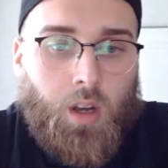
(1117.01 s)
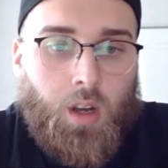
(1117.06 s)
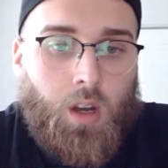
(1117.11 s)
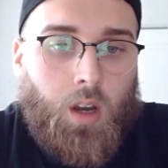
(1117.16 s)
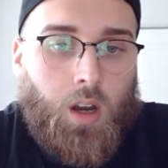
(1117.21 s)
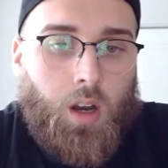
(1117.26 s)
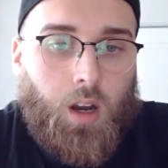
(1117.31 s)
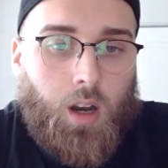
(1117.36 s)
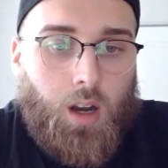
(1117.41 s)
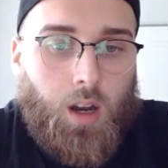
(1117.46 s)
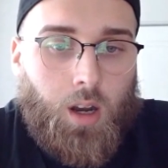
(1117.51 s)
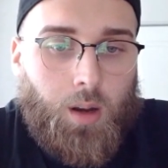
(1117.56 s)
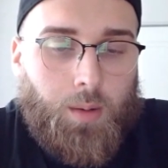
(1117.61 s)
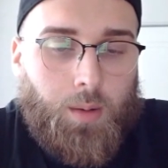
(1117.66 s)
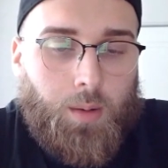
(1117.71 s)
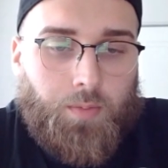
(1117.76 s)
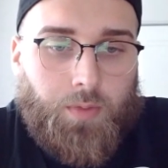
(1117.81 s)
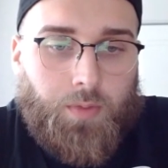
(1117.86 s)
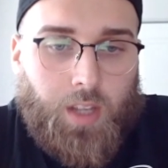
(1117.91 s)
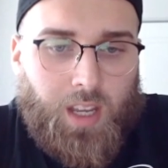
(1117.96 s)

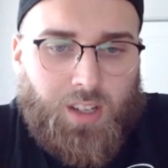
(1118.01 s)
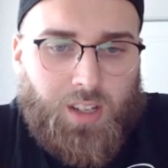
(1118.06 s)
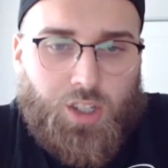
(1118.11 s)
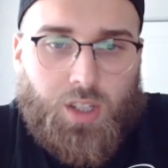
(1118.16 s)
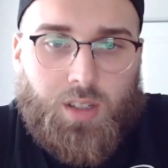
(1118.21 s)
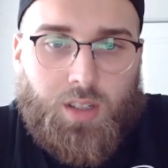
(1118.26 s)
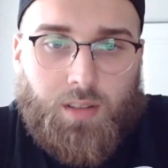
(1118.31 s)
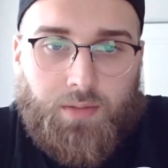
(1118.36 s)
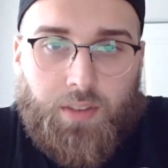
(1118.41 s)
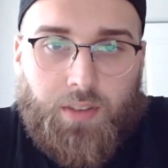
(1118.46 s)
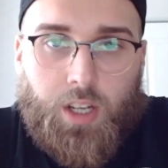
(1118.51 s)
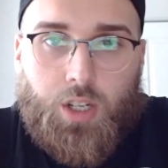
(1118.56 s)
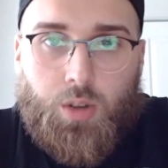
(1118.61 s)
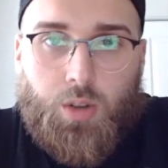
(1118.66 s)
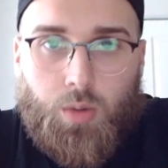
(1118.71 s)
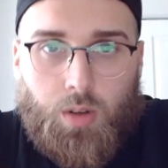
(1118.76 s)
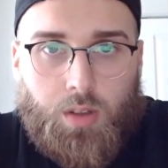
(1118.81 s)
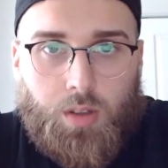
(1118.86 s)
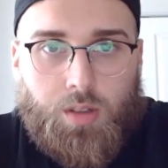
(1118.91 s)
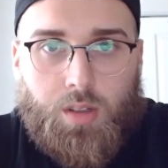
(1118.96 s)
And just some
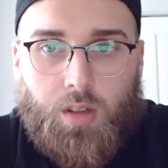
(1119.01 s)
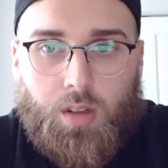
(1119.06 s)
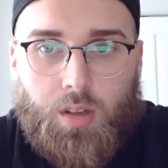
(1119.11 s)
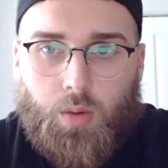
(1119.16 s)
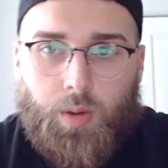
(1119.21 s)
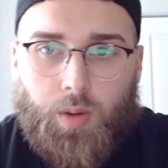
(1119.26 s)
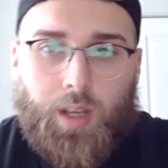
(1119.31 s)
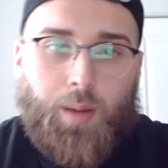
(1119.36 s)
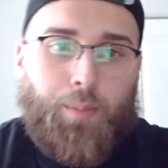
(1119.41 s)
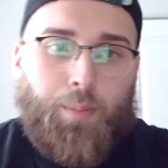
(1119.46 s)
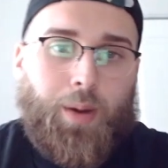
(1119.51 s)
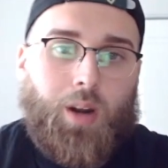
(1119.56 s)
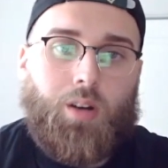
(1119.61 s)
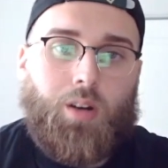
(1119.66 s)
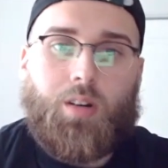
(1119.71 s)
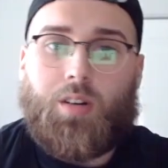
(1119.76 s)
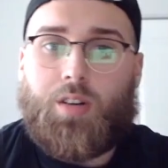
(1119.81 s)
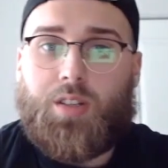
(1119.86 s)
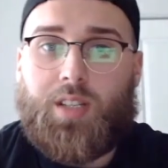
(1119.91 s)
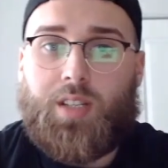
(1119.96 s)
visuals so we can better
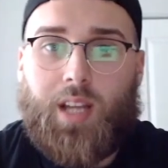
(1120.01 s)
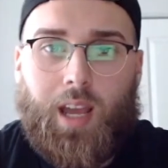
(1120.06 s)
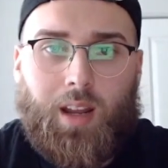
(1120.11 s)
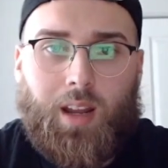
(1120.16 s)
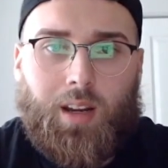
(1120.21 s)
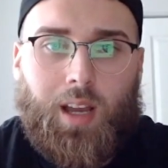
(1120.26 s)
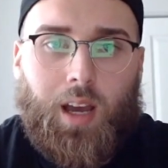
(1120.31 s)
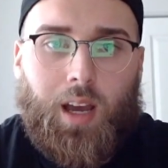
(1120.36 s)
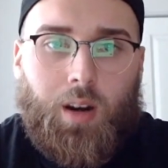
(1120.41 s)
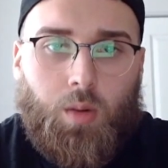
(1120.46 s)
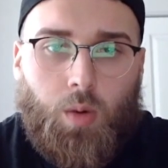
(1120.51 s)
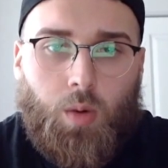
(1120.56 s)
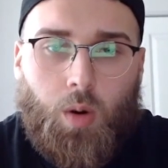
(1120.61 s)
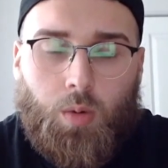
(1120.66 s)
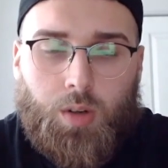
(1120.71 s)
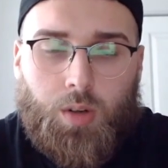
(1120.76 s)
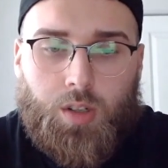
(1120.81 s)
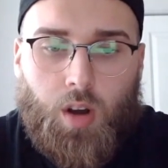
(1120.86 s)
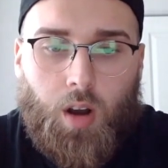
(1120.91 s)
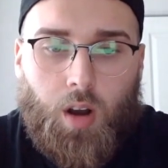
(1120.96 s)
understand kind of what we're
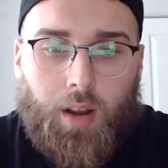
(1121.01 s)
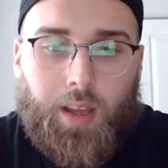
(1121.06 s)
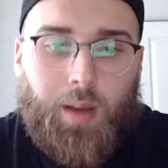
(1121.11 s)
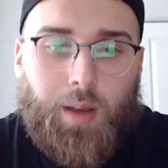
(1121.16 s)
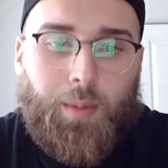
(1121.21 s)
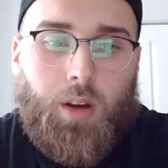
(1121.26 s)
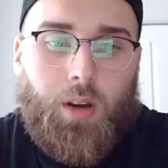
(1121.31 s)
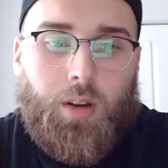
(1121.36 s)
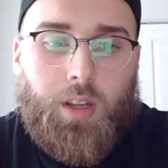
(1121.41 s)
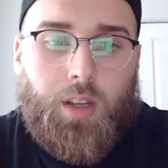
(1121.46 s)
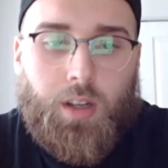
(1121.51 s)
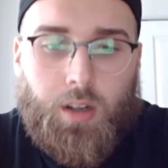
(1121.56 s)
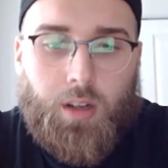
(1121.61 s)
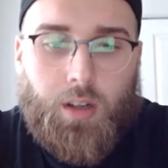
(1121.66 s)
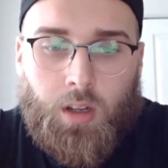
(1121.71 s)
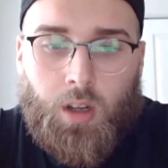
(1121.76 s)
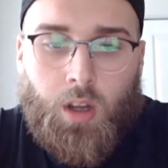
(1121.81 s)
talking about here.